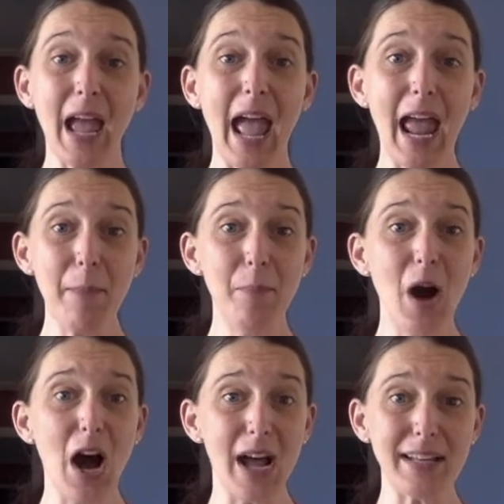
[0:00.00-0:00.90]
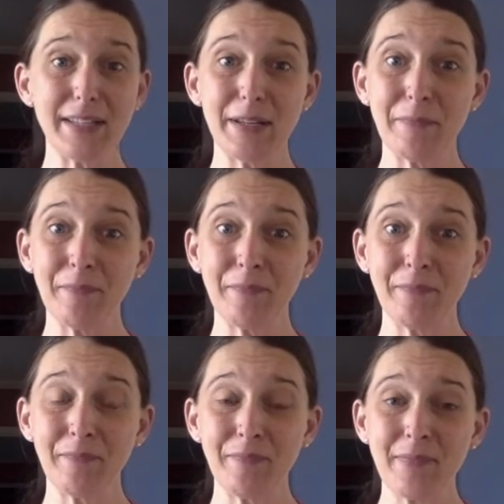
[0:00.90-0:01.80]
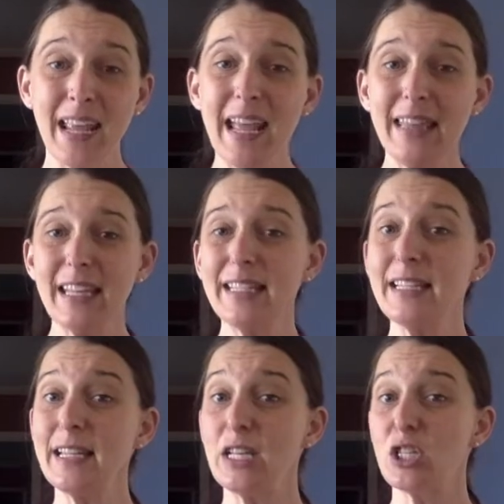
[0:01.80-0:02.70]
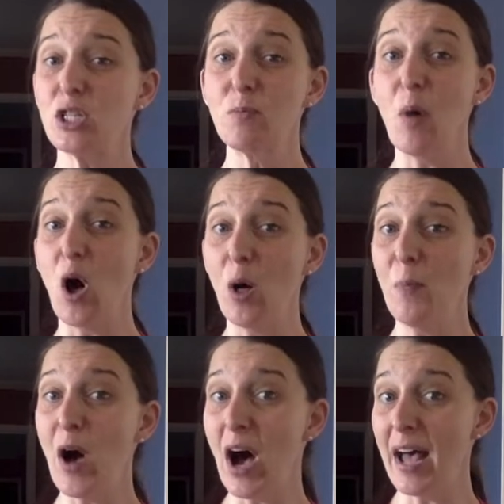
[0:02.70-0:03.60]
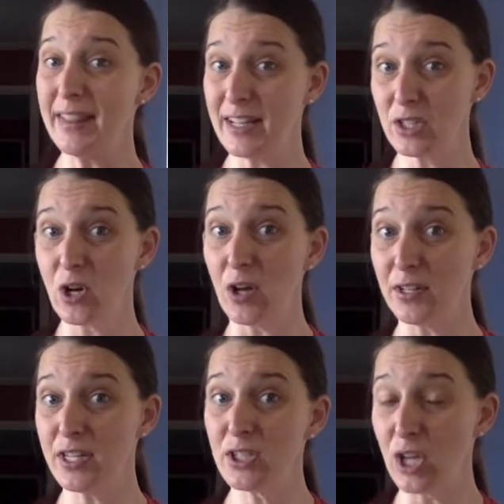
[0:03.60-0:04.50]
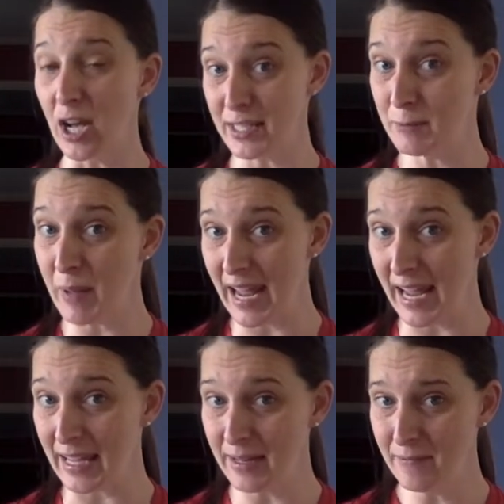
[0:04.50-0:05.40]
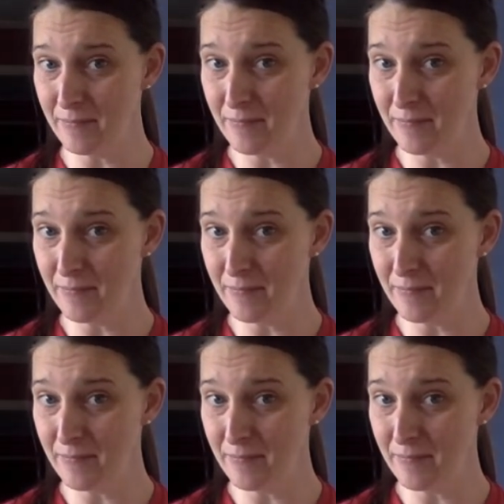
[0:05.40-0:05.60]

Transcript: a pot. This is a small pot that's called a saucepan.